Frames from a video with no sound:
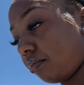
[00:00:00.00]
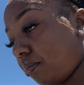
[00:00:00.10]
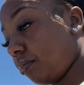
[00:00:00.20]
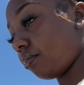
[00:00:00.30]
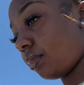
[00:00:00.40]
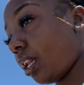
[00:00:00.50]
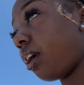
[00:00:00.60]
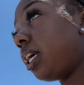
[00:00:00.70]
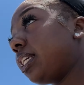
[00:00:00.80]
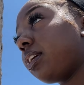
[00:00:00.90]
All
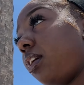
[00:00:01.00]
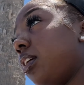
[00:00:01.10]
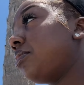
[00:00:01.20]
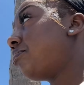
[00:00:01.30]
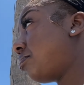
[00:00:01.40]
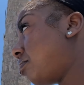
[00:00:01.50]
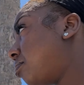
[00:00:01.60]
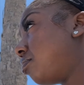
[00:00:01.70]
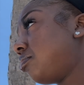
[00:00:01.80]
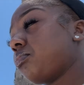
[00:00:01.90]
right, y'all.
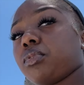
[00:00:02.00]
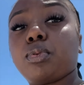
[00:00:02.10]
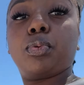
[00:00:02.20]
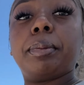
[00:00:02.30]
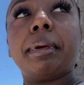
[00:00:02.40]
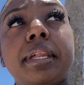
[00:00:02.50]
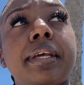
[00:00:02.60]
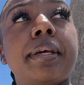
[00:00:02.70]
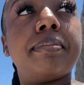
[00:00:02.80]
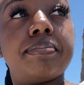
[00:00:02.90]
We made
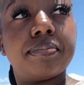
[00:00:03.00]
it.